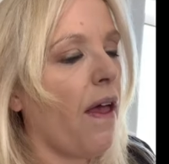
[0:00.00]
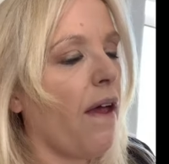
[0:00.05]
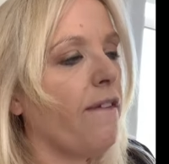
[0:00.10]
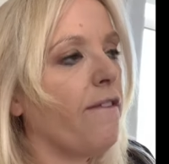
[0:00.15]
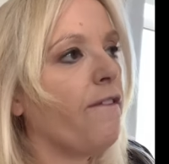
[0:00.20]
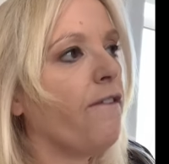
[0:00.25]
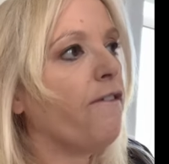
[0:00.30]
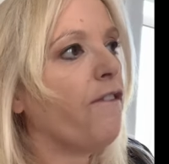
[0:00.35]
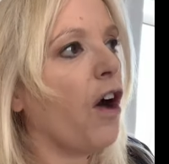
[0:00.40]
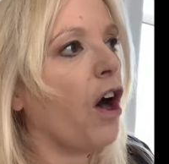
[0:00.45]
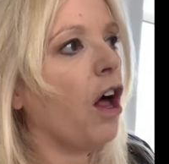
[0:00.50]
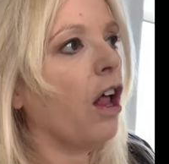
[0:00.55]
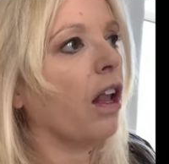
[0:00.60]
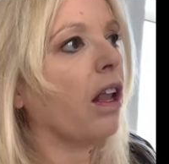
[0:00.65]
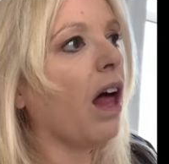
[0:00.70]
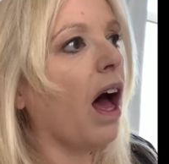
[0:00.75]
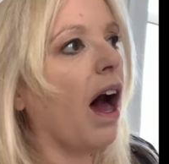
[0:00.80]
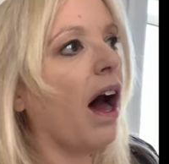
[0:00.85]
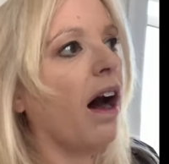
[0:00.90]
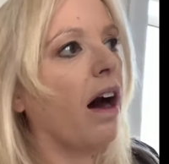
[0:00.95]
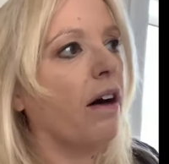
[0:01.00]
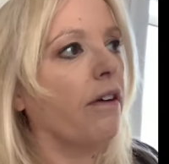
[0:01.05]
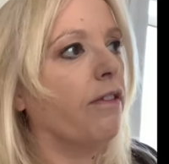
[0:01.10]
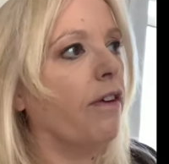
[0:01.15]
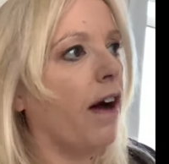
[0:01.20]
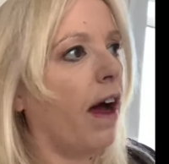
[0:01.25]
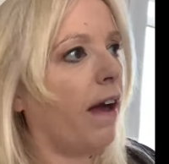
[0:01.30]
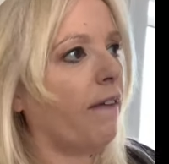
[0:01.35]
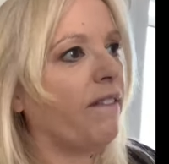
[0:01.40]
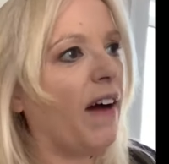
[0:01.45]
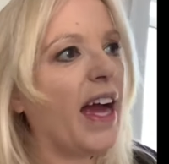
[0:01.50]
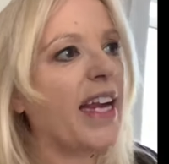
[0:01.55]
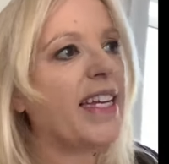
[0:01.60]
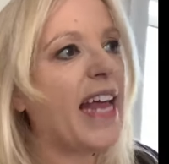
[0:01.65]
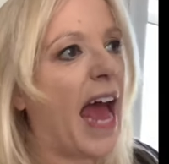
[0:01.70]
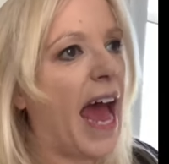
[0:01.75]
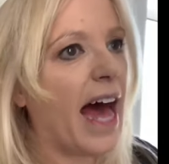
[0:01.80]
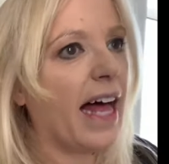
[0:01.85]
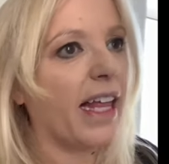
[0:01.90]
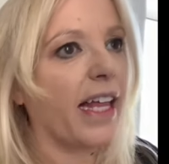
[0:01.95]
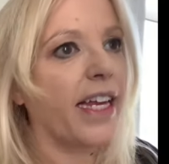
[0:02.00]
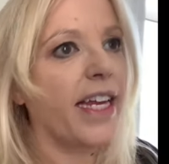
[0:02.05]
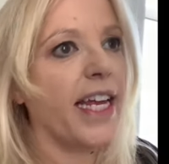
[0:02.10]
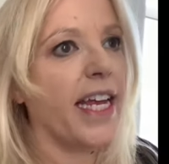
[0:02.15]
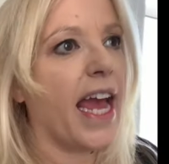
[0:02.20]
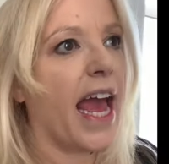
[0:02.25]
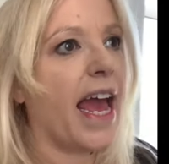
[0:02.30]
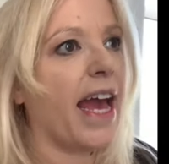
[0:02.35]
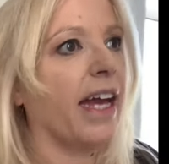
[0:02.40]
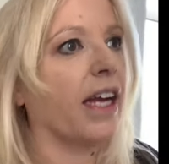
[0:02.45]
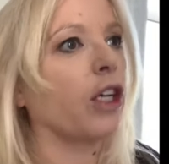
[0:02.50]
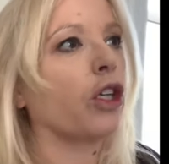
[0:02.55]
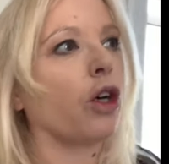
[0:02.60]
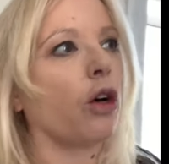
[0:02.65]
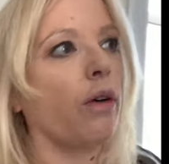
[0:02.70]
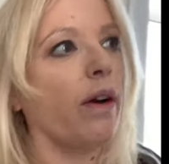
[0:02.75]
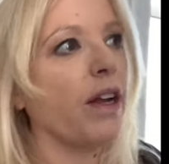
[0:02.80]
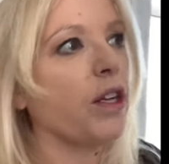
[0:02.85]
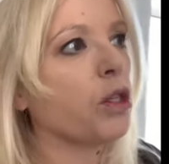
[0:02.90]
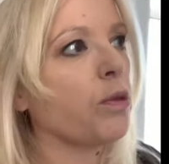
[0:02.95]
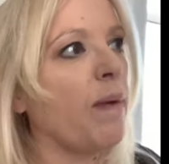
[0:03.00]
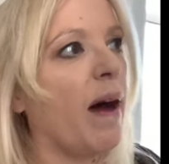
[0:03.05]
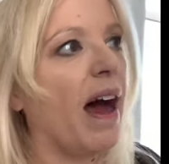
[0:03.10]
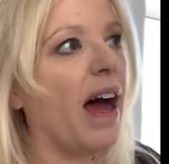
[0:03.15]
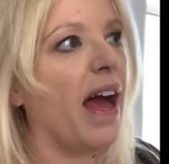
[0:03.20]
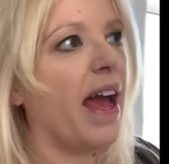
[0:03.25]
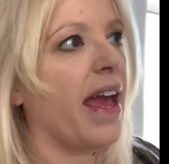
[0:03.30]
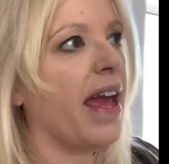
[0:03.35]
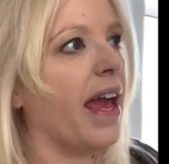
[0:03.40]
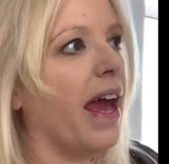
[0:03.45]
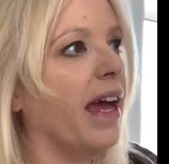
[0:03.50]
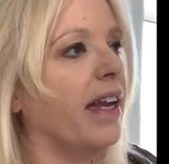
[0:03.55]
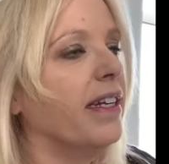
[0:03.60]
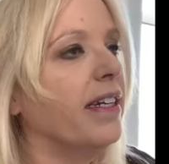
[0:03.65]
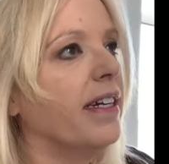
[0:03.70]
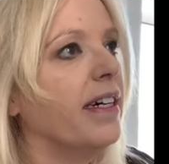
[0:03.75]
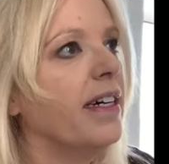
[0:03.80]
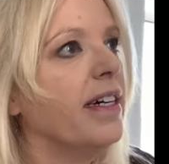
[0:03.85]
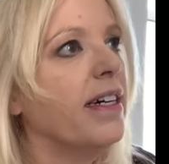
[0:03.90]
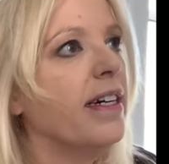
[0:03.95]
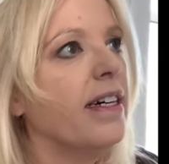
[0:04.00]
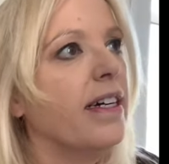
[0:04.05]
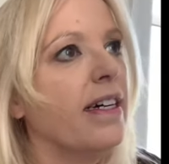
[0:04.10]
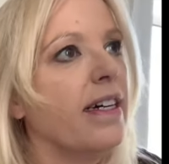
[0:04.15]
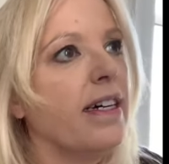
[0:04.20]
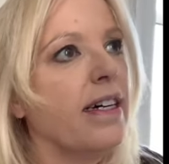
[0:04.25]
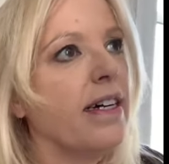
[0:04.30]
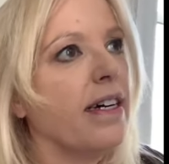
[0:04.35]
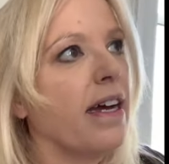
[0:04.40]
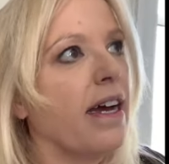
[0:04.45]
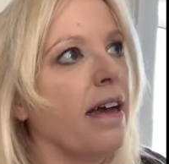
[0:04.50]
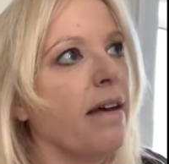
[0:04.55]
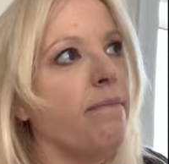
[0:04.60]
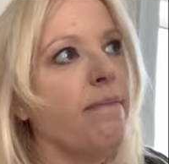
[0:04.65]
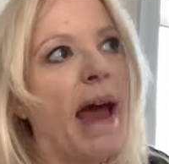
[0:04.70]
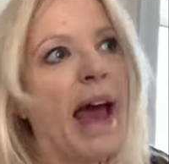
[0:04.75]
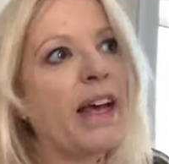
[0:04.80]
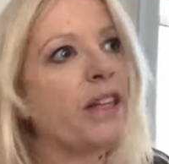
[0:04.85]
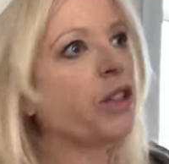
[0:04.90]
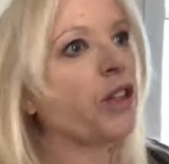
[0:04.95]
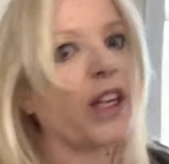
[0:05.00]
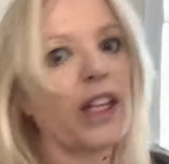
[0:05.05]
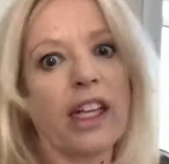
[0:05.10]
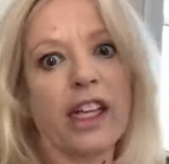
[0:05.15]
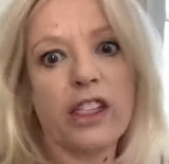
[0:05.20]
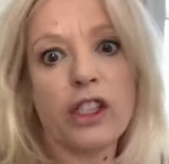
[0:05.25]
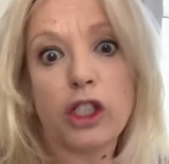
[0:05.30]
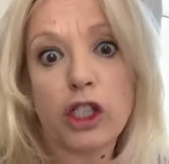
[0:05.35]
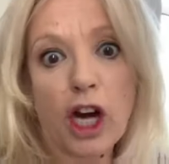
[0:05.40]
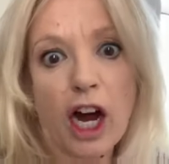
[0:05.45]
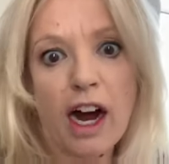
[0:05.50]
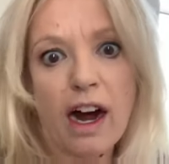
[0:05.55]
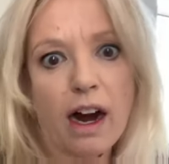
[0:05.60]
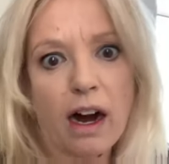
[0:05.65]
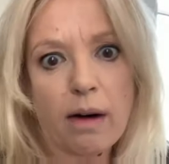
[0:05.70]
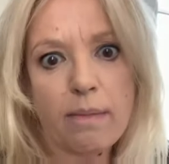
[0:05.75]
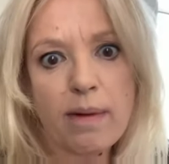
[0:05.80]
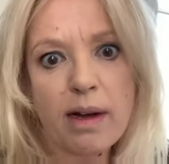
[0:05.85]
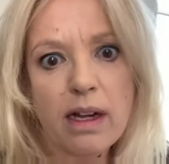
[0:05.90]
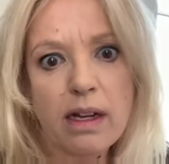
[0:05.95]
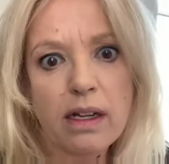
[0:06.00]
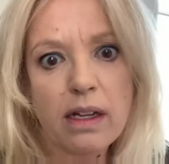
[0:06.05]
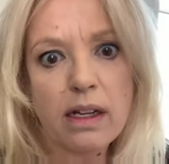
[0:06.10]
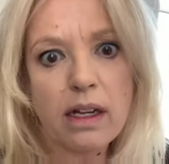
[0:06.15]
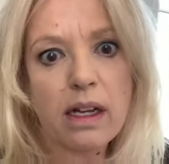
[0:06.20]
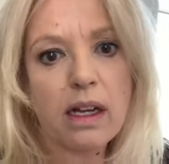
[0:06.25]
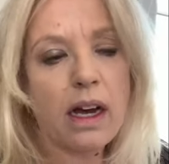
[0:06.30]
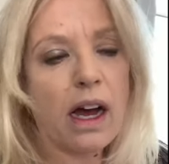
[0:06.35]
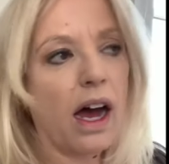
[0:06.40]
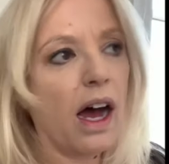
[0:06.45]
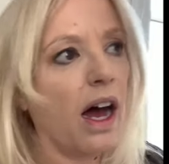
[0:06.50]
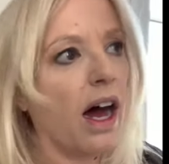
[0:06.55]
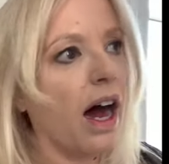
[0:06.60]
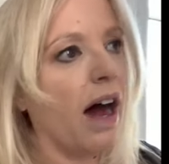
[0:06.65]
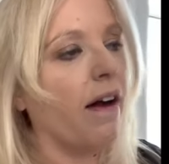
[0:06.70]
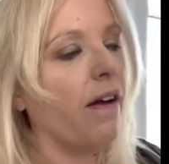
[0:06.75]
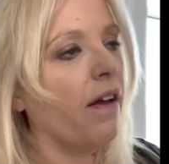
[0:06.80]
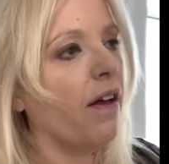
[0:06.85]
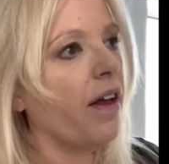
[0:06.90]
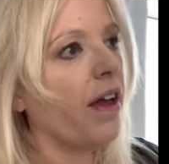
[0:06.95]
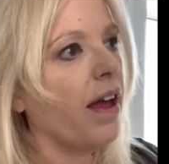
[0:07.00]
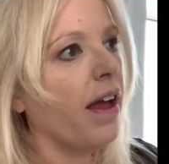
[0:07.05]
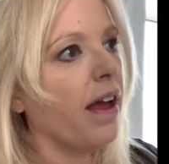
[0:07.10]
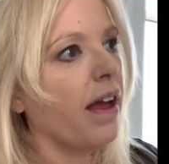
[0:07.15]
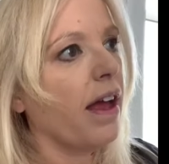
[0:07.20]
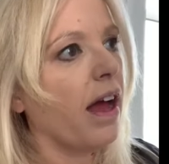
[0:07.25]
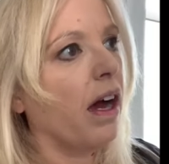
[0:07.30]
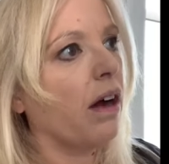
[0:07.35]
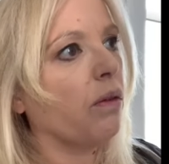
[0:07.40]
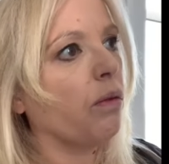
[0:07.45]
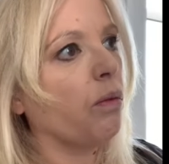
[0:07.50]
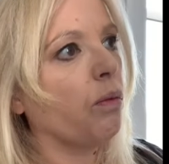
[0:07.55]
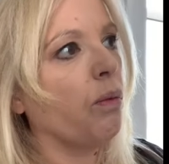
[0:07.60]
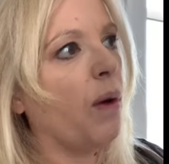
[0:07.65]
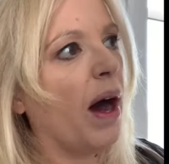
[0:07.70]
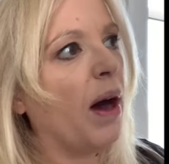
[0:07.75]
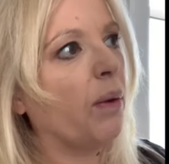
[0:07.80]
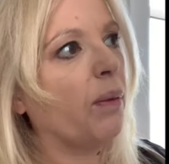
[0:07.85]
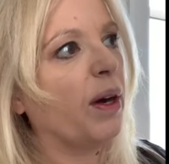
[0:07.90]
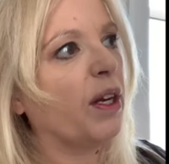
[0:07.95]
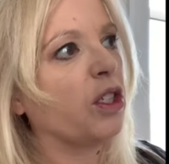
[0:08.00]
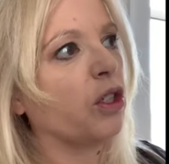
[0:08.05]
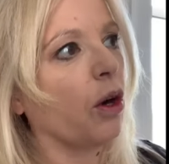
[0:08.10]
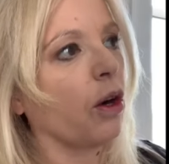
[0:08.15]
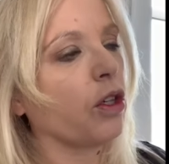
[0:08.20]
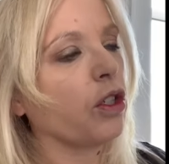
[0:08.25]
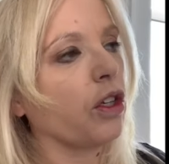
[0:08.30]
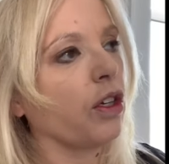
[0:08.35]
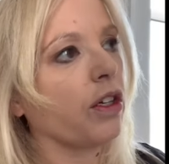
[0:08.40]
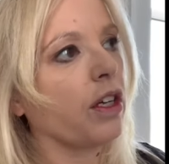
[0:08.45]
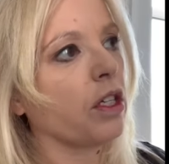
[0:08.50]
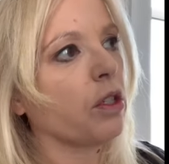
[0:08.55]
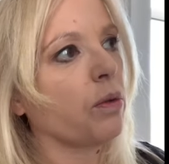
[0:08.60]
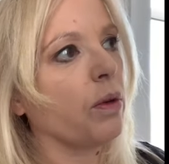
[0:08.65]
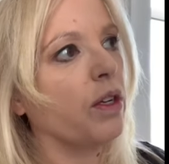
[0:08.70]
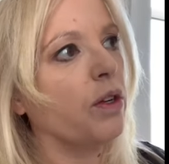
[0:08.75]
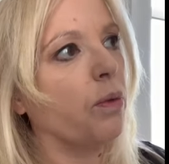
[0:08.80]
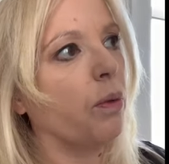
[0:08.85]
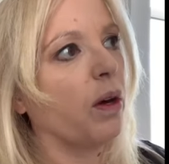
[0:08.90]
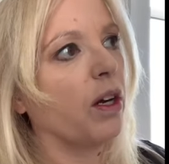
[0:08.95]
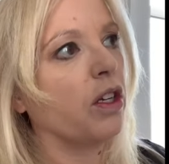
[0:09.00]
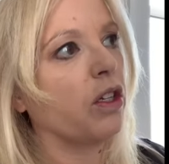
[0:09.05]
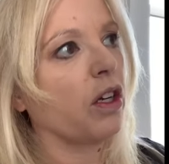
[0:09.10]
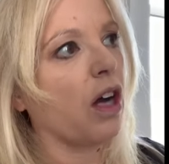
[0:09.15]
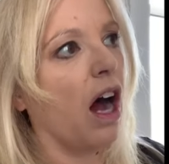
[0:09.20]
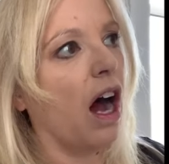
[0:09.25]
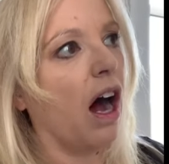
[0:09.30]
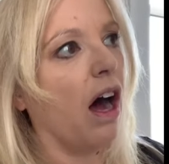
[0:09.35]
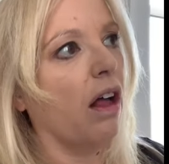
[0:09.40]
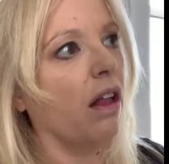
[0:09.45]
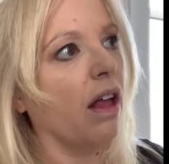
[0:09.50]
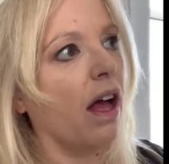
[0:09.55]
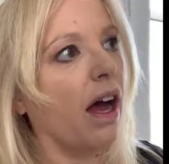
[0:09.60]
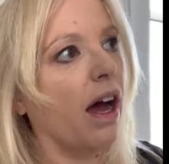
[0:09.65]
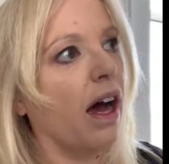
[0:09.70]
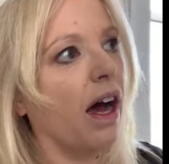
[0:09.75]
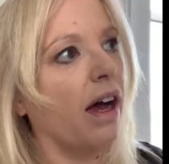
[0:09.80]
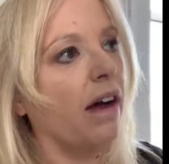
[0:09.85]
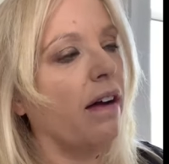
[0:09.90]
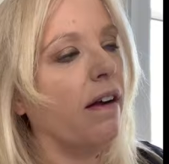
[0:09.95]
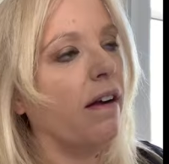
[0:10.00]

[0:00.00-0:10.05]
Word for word: full of vitality and charisma and masculine charm. Uh, what what George Lucas would would call uh,